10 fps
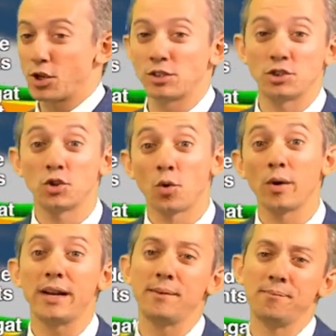starts
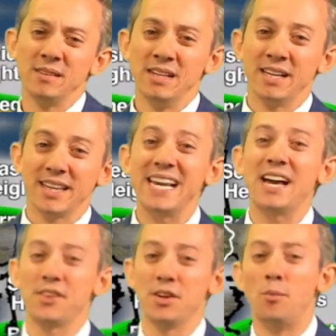during the
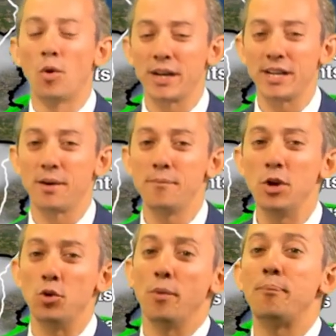end of the morning
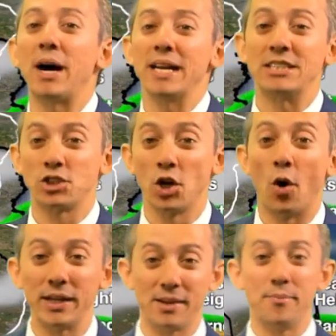commute, but it's
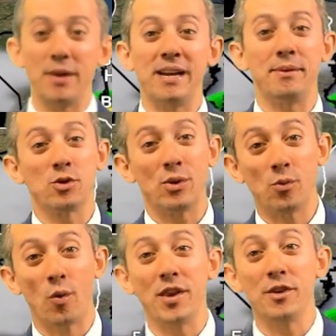going to be
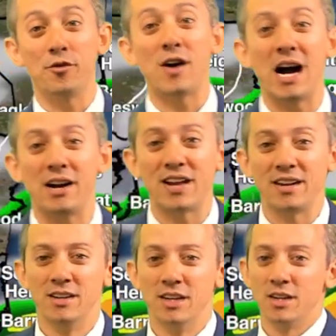between 1 to 5
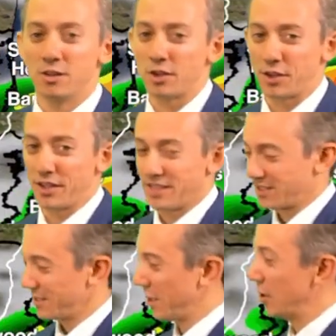that... Look at
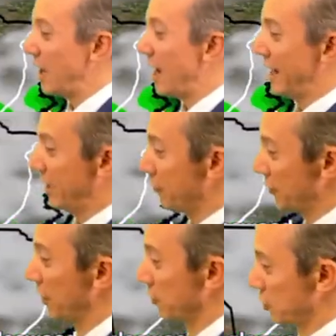this, a line of
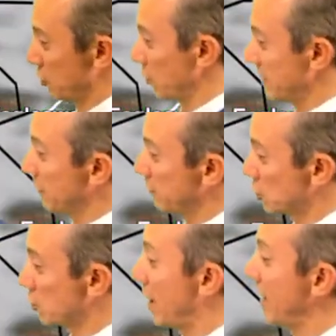thunderstorms that will
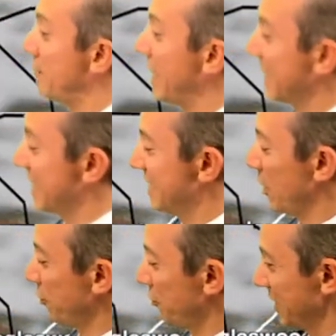try to make
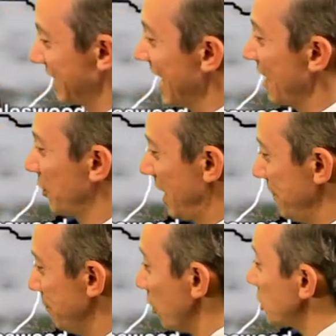itself together
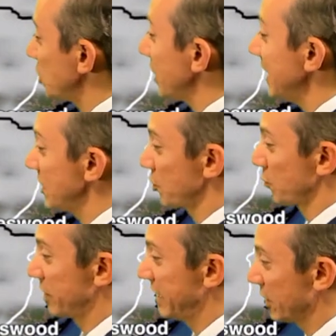and push
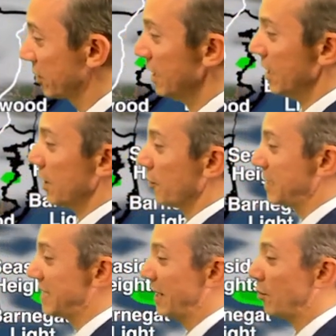eastward here. We
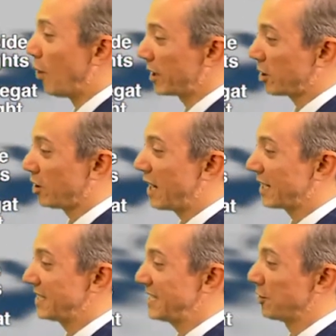see at 1
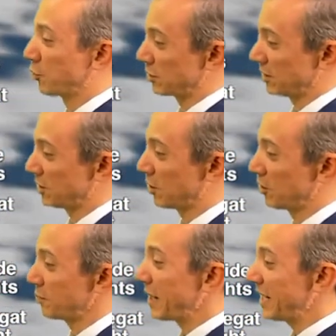o'clock, it's out towards the
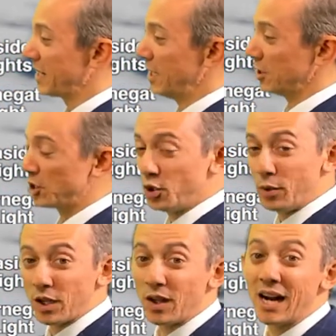turnpike. 2
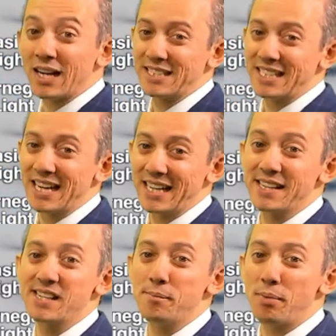o'clock, it's getting
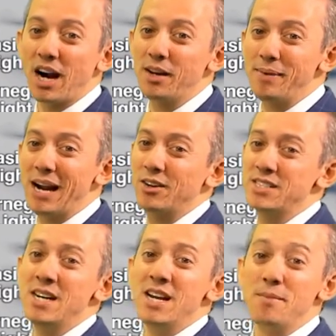into the Pine
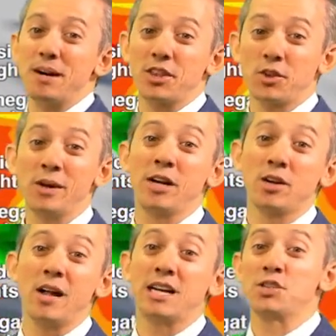Barrens. And by 3
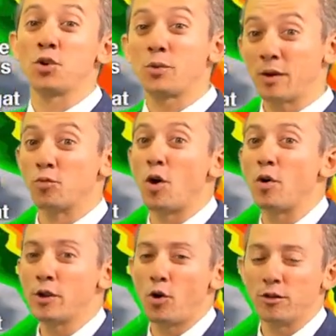o'clock, it's already
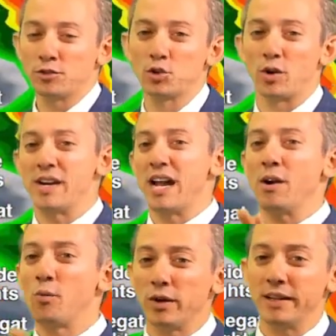rolling offshore. Now,
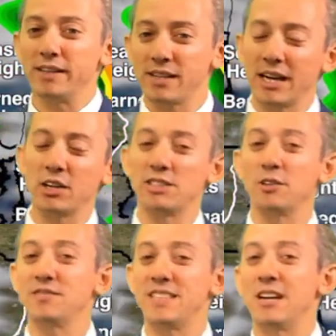I wouldn't tie
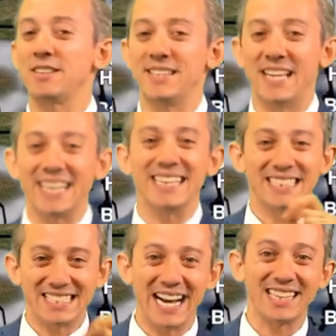yourself down to that
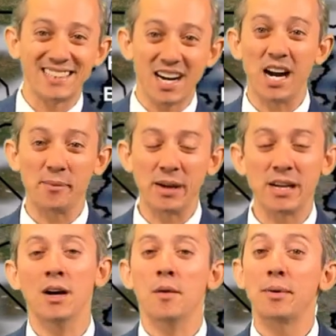exact
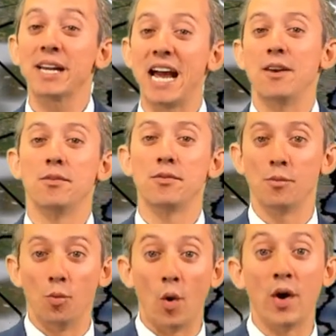timing. But again,
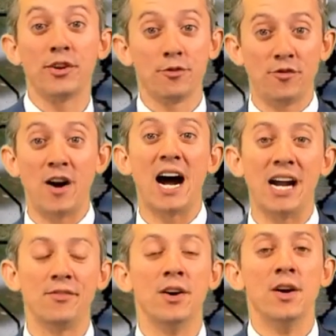from 1 to
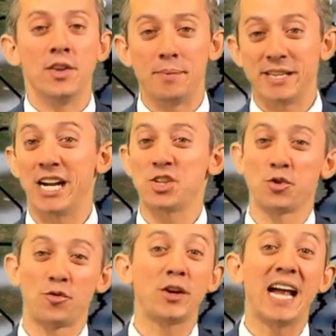5, the
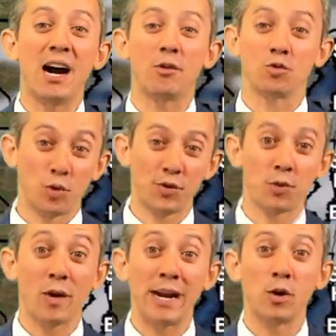potential for an hour's worth
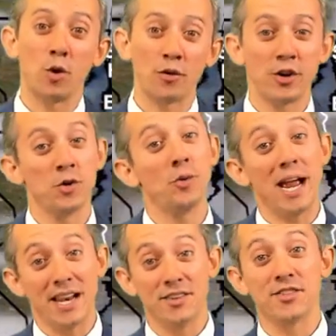of rain over you
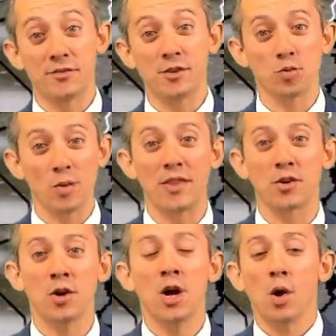and severe
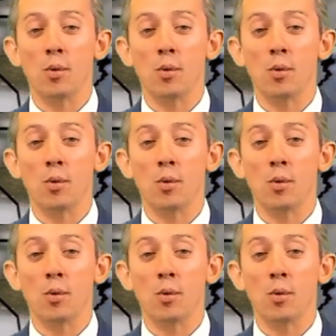weather